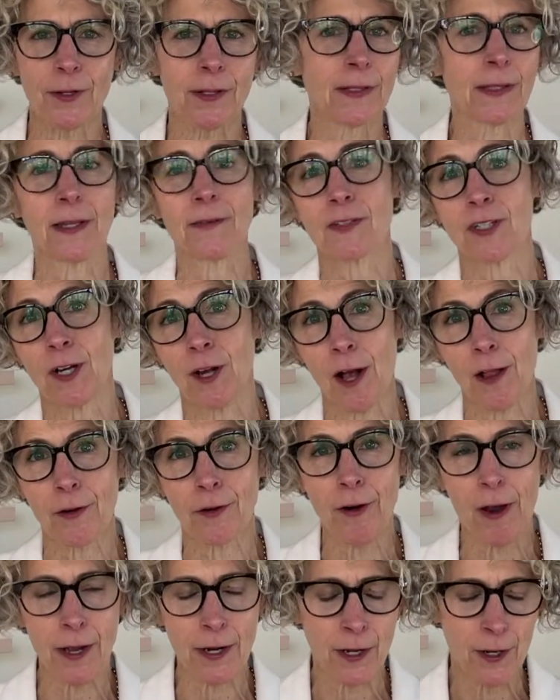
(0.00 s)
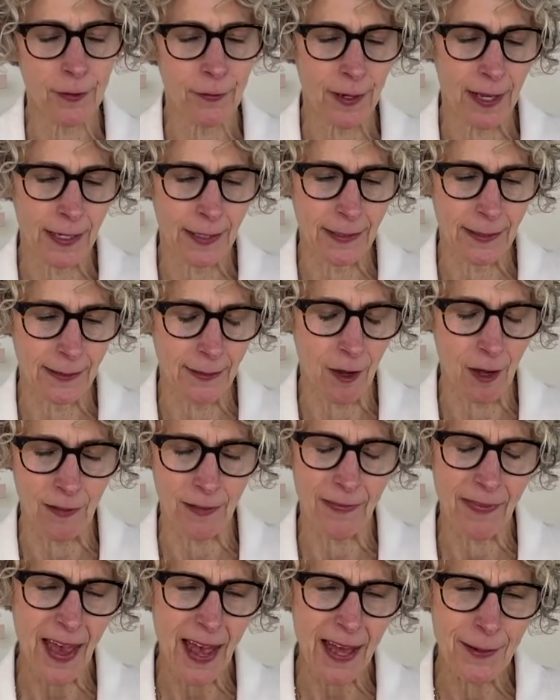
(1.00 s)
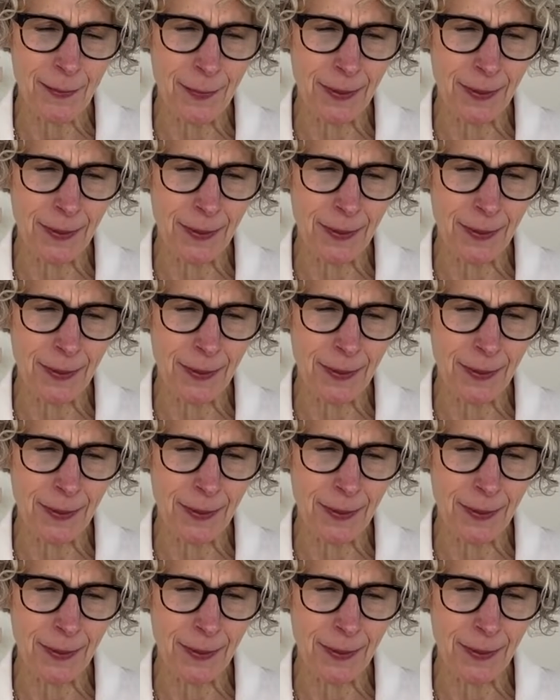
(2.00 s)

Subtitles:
and lives in Colorado and all of that.